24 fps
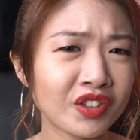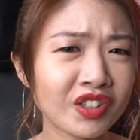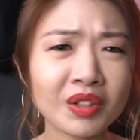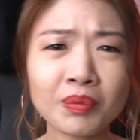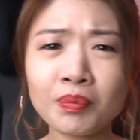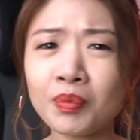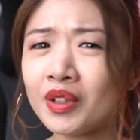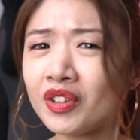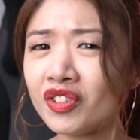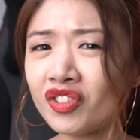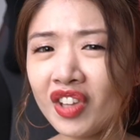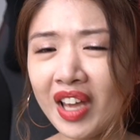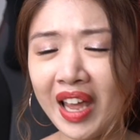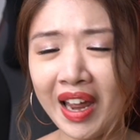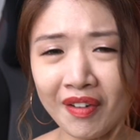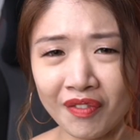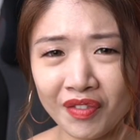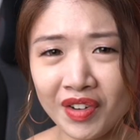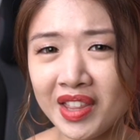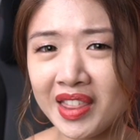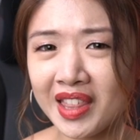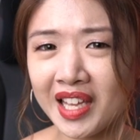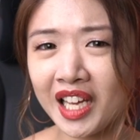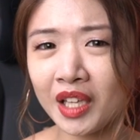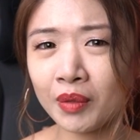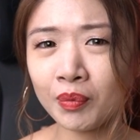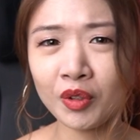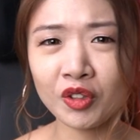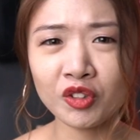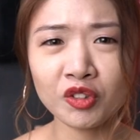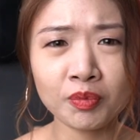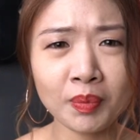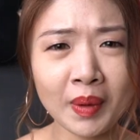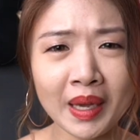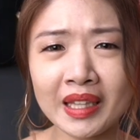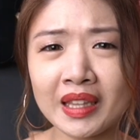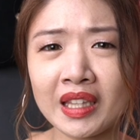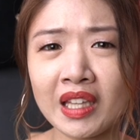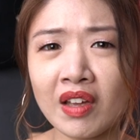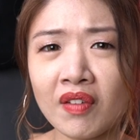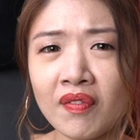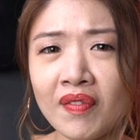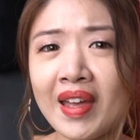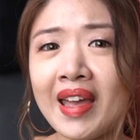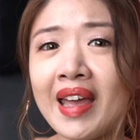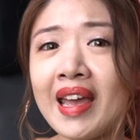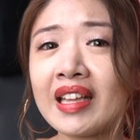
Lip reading: it puts everything in perspective.